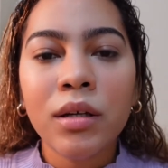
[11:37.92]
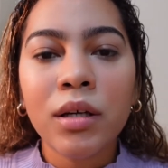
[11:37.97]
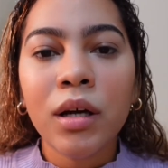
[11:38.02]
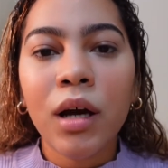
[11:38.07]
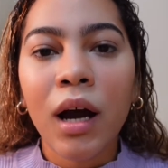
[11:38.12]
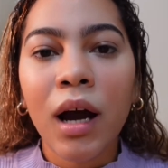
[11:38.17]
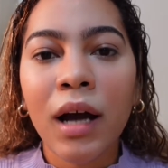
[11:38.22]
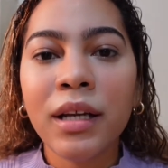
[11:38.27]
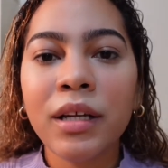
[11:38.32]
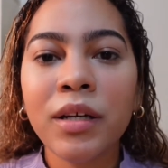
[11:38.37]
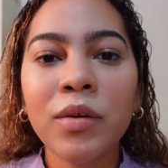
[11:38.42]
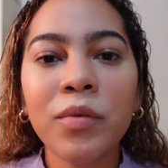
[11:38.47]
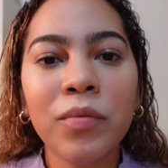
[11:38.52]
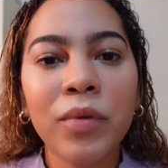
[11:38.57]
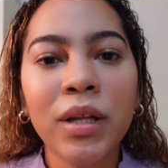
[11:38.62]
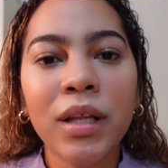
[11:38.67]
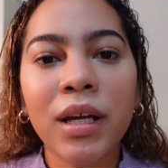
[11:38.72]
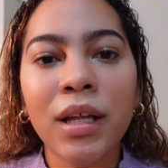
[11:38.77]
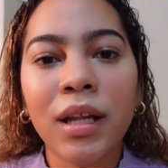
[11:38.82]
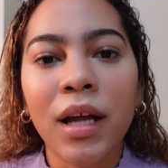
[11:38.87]
I didn't
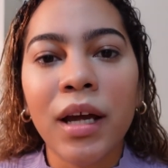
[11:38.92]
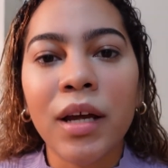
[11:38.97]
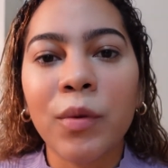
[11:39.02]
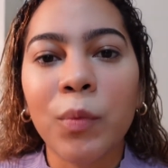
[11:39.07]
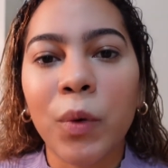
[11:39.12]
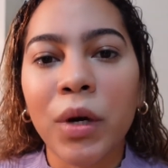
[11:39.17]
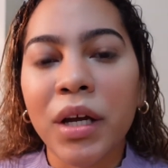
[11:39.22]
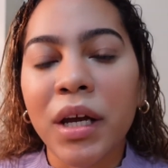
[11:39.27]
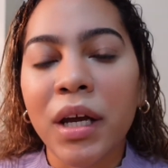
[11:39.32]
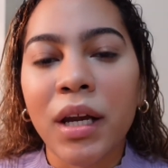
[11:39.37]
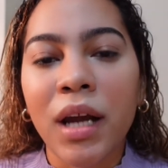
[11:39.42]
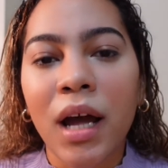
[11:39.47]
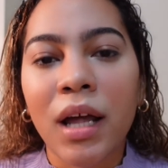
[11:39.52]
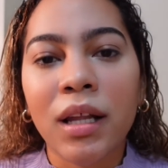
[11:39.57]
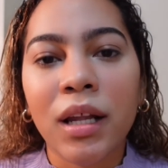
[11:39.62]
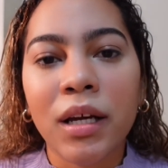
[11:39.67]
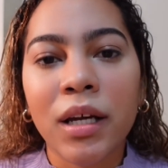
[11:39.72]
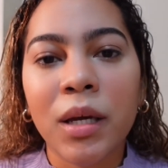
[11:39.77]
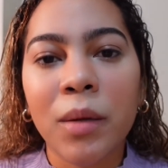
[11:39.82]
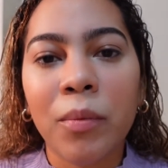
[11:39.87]
really like working
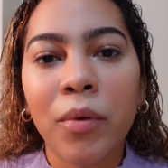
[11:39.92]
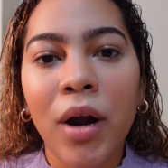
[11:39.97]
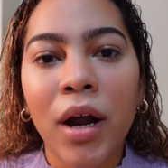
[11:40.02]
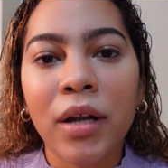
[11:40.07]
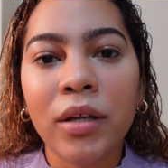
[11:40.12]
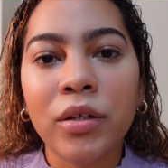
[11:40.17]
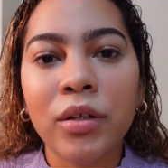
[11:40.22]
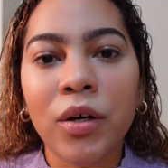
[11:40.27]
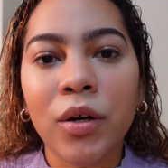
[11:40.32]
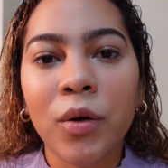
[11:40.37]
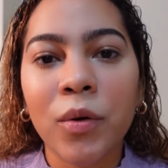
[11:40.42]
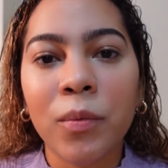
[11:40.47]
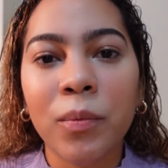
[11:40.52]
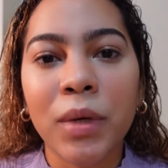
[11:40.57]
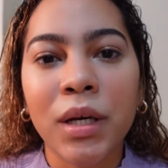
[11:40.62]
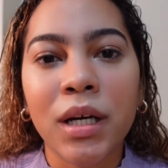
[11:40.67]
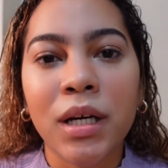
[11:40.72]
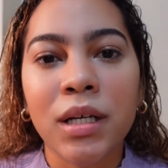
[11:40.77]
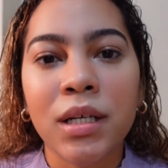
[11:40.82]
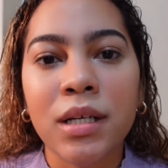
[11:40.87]
at Lucky Brand though,
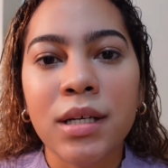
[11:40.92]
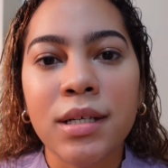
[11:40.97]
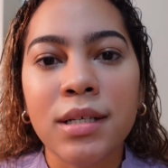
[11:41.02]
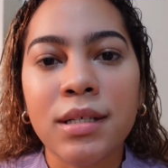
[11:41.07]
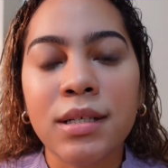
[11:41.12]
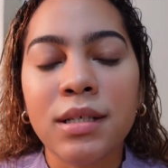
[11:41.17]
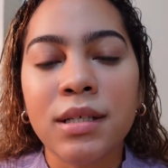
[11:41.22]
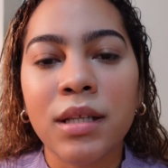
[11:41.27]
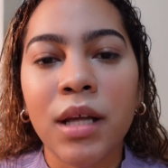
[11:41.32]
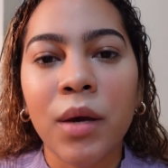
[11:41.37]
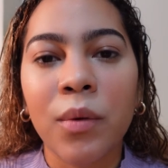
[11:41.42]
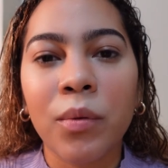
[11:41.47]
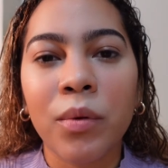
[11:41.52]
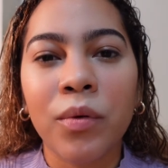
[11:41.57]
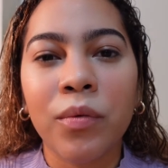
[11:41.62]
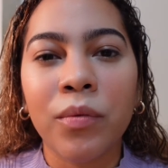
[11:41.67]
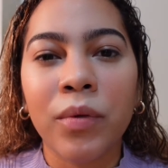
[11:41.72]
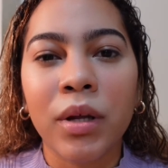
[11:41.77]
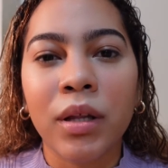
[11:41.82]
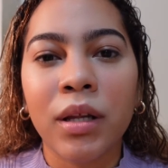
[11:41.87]
because they
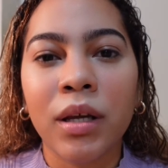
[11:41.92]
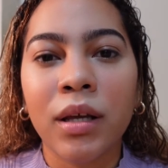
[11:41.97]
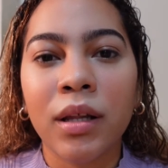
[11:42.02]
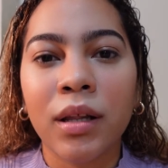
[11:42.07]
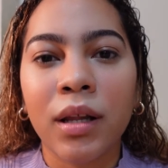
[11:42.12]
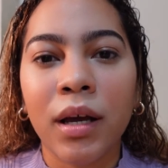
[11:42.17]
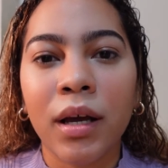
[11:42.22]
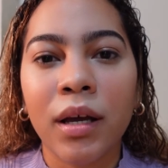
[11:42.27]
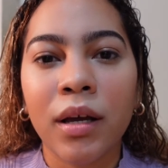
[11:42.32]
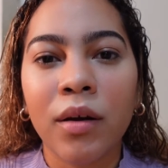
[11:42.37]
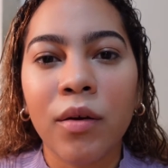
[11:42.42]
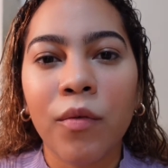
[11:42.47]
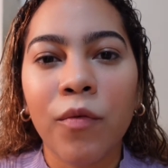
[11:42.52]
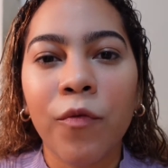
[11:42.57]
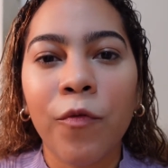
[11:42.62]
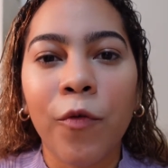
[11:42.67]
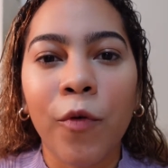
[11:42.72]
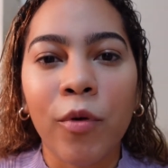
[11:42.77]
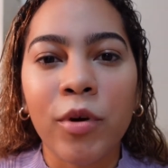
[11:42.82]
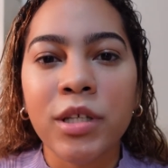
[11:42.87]
were really like
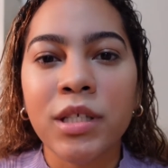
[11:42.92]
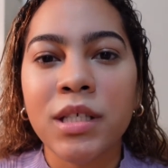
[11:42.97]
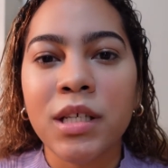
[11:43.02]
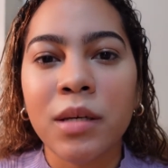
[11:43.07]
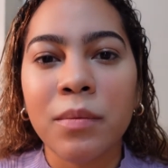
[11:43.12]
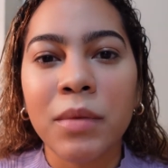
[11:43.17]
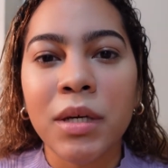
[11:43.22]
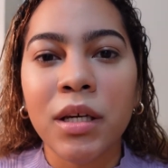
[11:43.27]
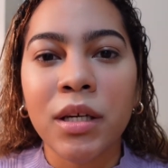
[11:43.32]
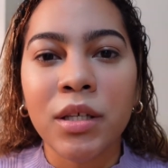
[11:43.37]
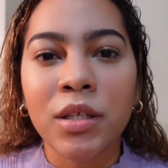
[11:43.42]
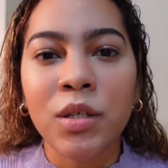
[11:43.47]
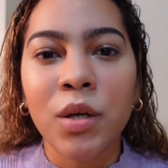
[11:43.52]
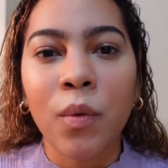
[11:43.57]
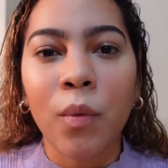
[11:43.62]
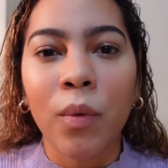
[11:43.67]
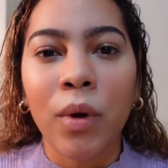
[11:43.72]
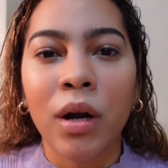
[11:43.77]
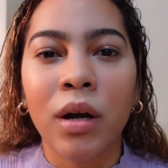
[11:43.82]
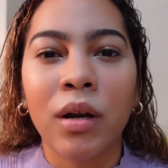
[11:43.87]
forcing me
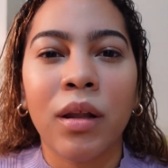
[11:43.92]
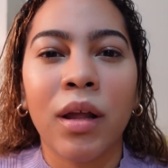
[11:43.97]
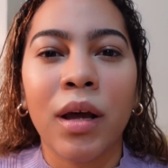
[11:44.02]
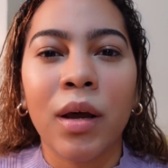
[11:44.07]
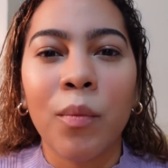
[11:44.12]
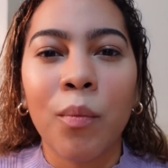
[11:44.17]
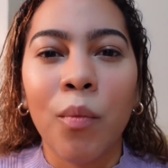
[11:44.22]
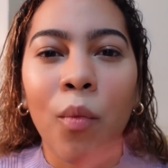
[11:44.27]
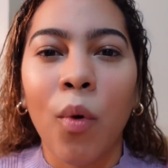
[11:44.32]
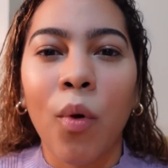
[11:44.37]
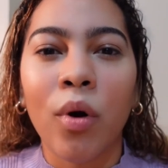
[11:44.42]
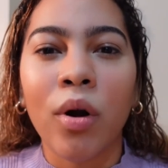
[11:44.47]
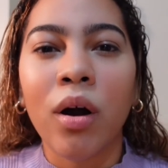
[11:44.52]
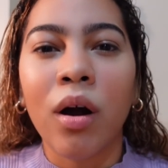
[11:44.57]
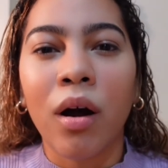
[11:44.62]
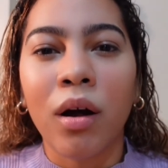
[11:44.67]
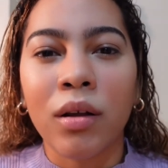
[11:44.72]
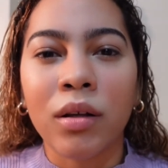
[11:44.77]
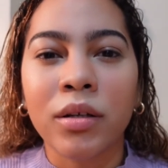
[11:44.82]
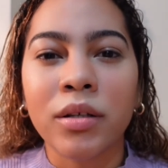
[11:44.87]
to wear like more
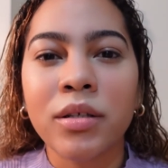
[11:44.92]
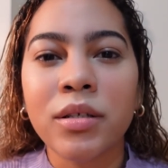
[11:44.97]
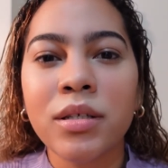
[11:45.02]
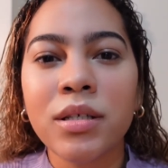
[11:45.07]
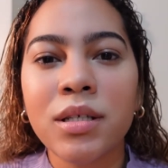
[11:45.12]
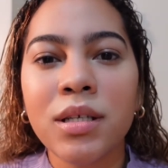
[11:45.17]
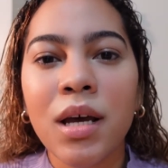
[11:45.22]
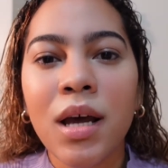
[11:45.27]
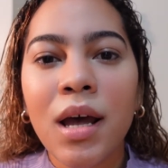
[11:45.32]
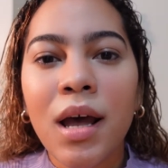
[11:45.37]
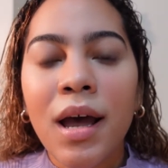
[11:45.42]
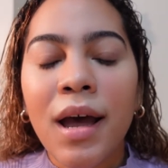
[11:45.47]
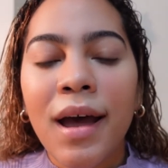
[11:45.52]
colors.